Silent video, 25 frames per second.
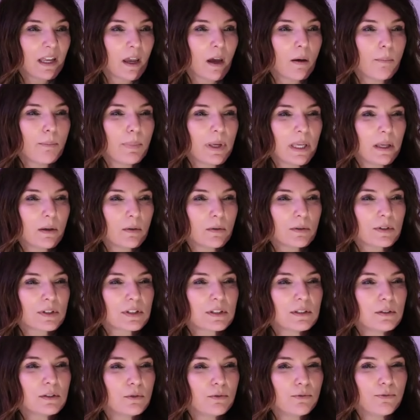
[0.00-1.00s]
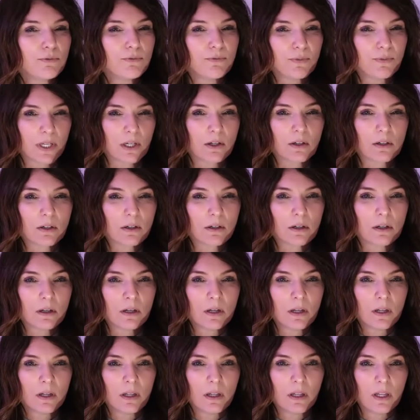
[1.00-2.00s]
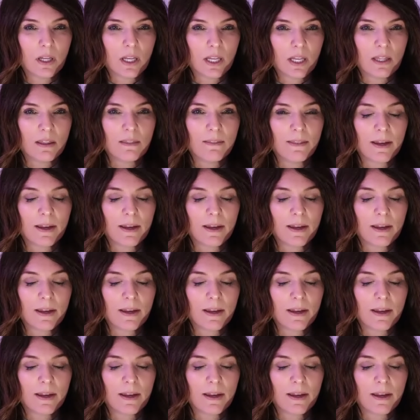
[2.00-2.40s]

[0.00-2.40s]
appeals to fear in yes.